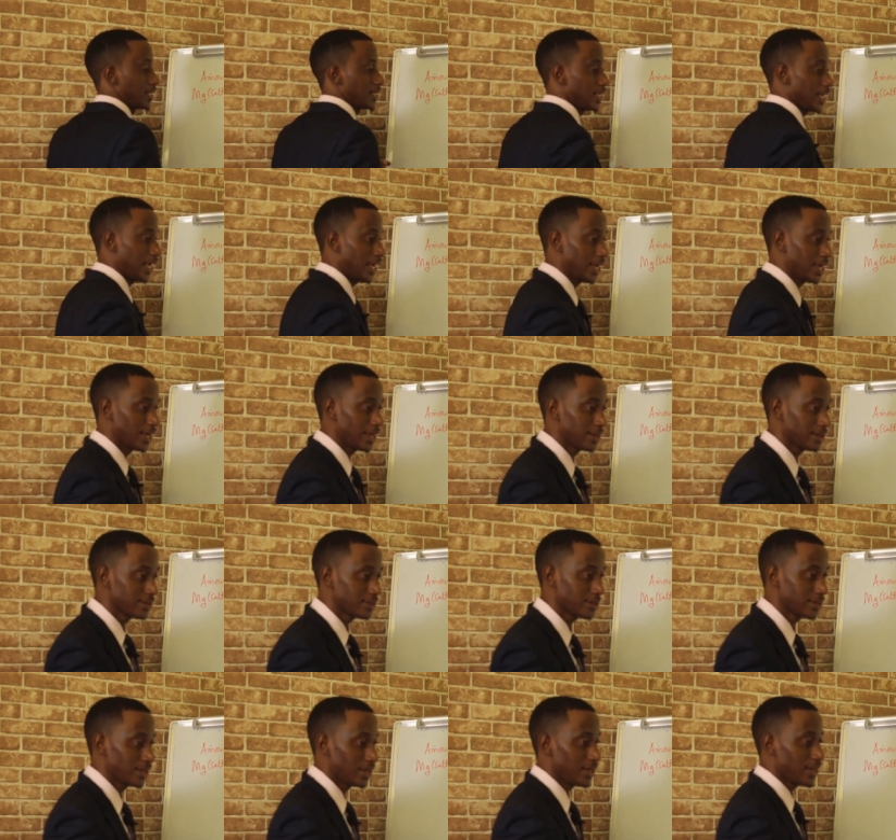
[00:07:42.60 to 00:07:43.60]

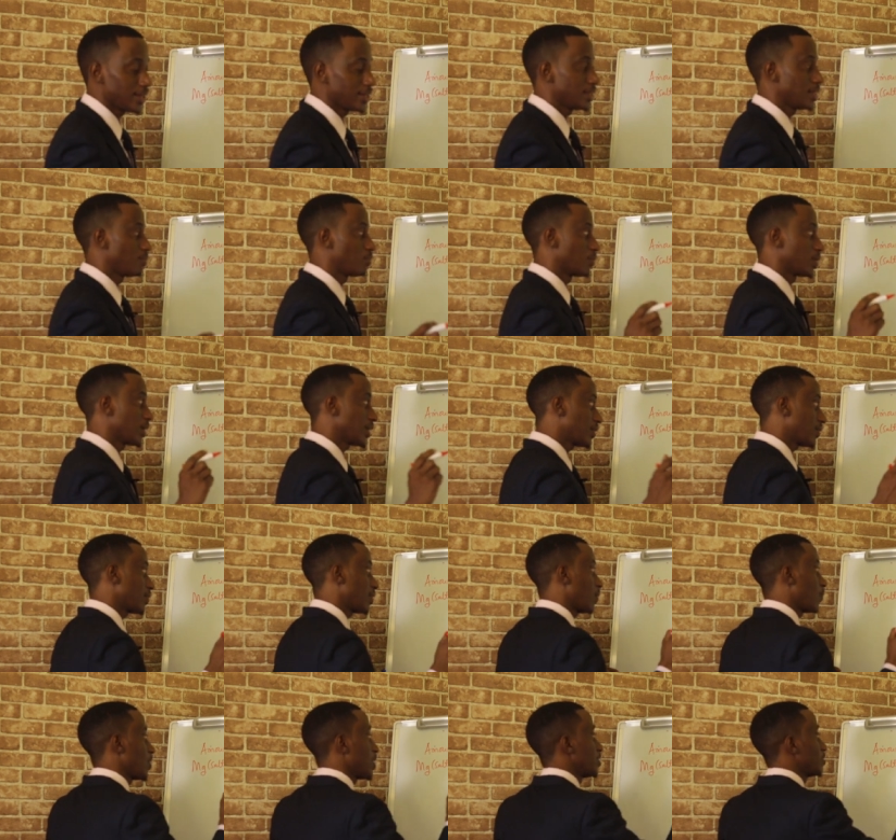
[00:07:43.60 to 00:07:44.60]
taking the
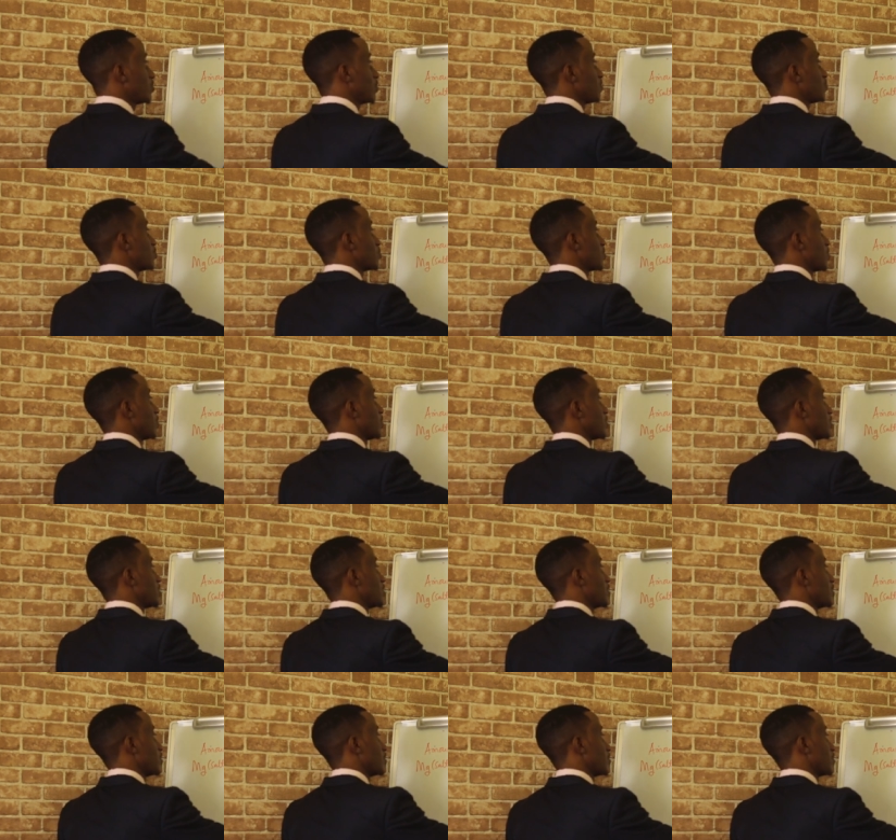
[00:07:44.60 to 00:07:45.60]
molecular weight of salt